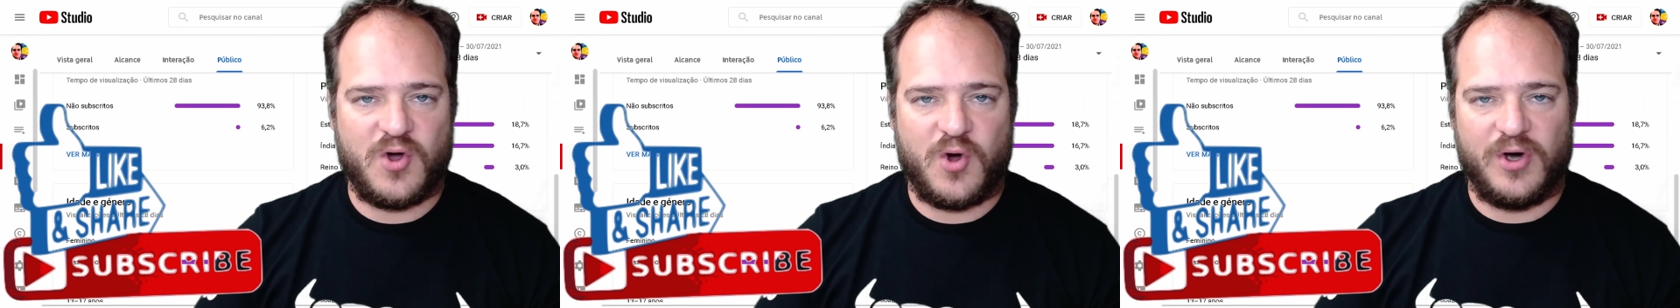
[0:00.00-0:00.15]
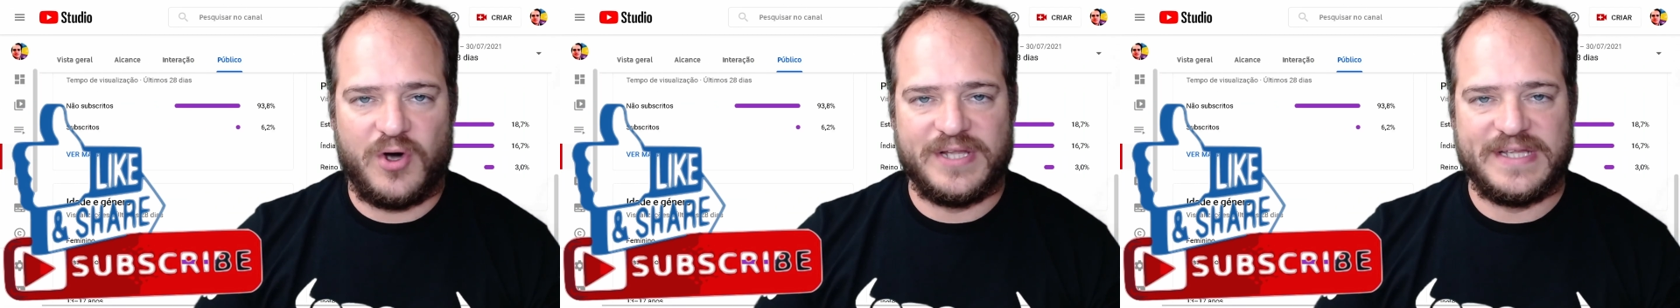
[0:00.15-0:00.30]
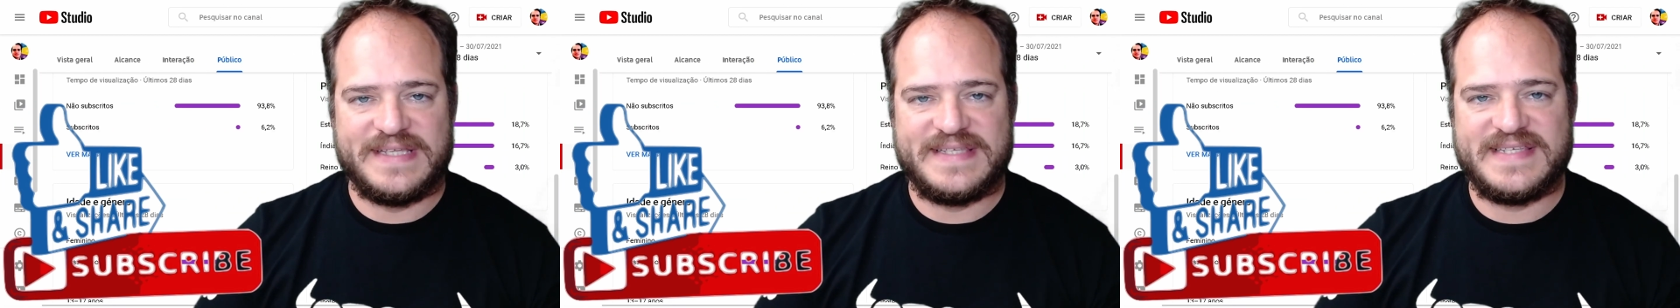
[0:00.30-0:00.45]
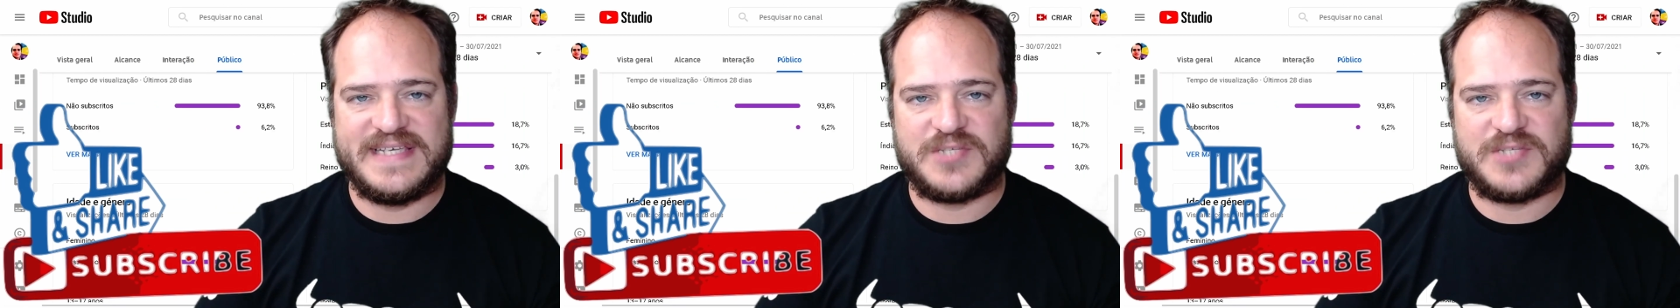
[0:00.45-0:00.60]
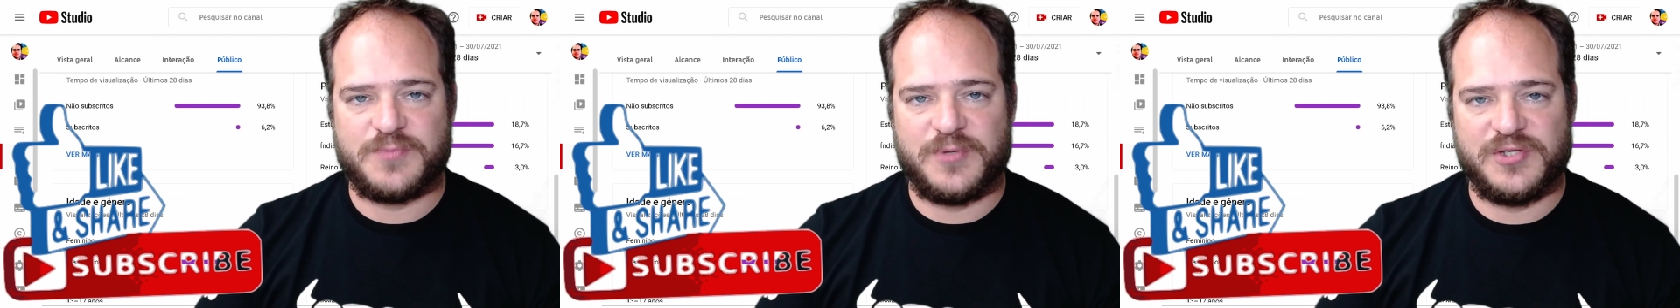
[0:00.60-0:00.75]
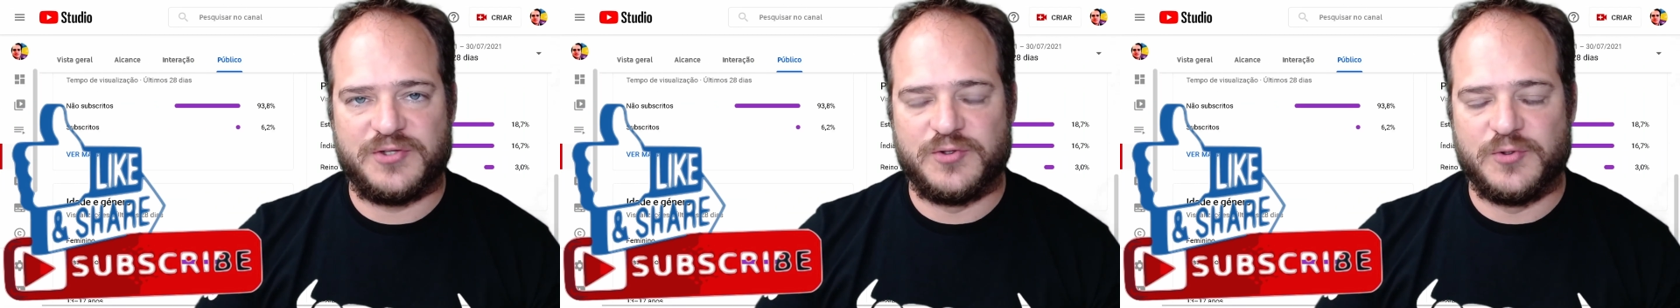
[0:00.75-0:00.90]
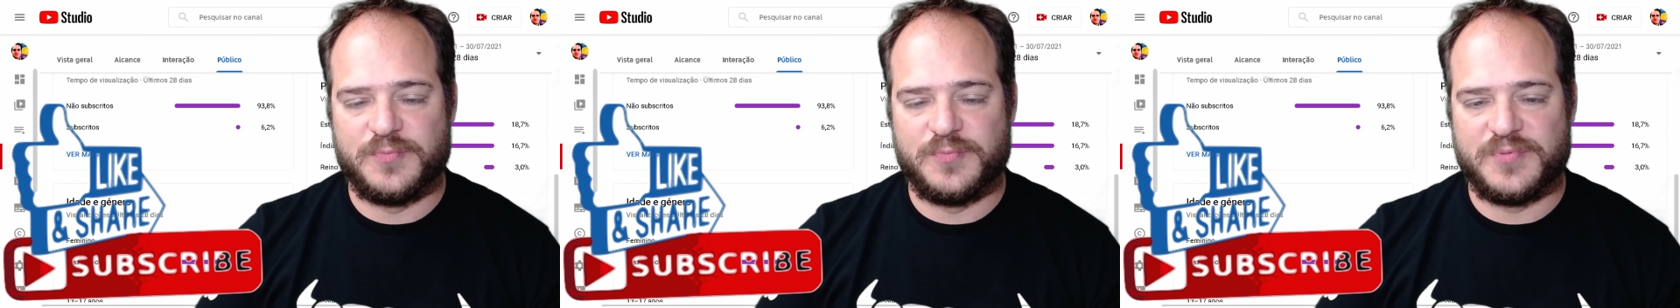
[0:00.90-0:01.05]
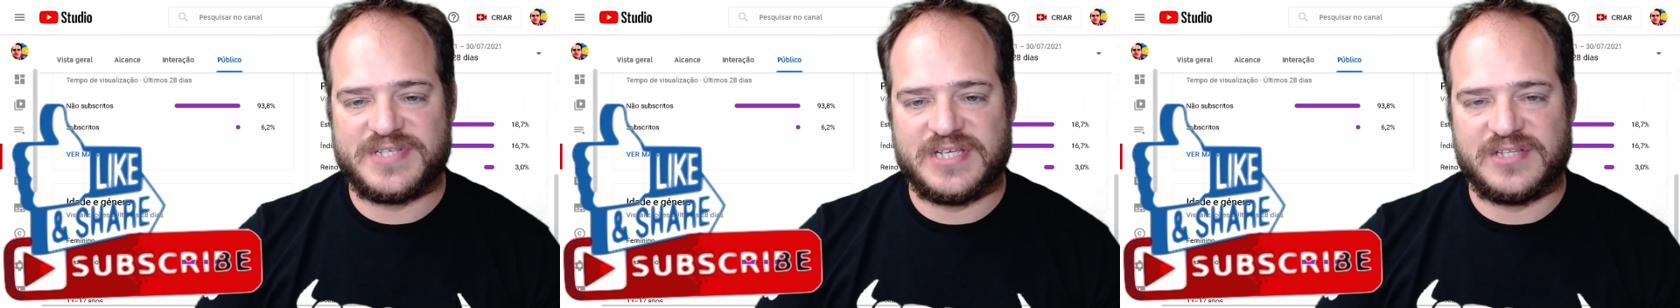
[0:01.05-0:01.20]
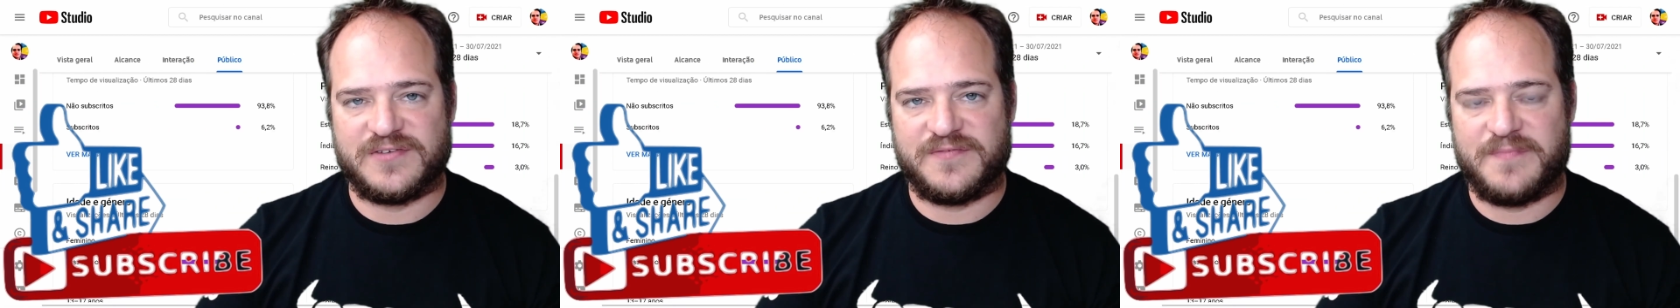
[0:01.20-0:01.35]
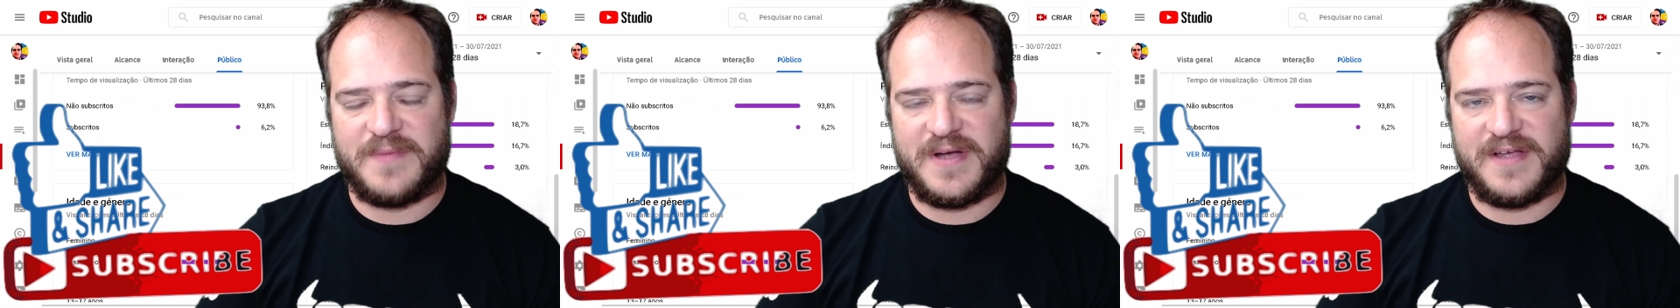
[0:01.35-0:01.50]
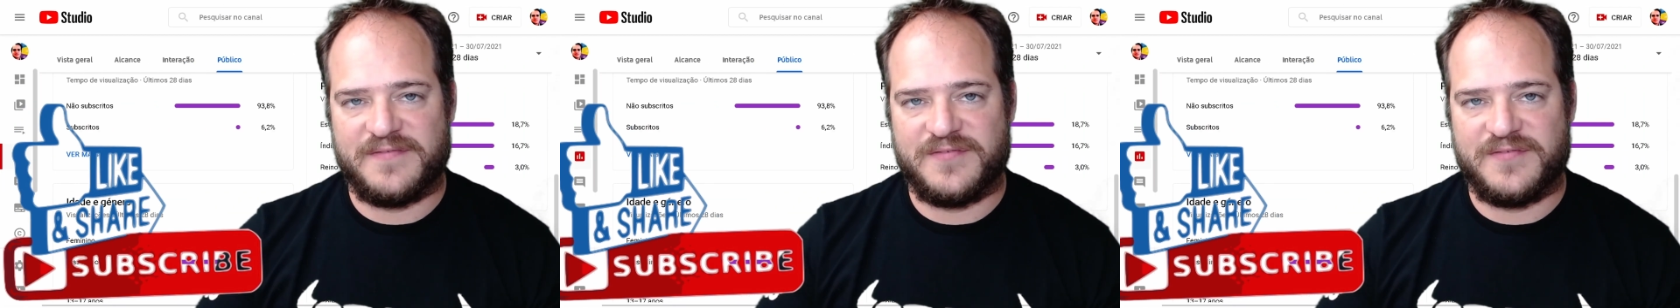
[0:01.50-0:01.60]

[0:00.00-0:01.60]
Only 6.2% of my